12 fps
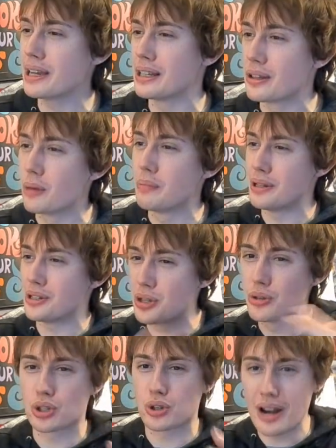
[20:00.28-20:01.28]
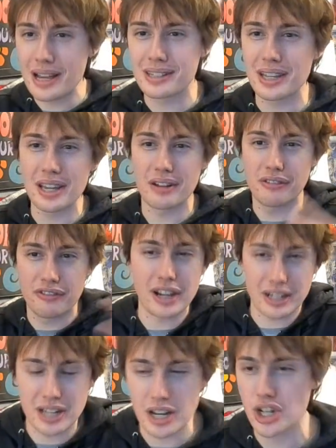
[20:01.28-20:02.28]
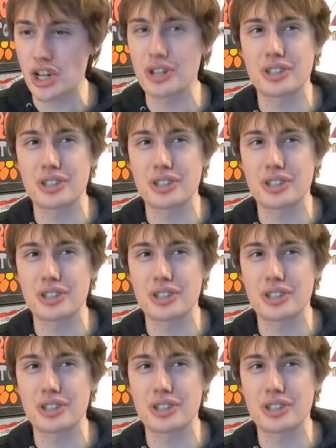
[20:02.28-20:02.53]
a little bit too crazy and fictitious,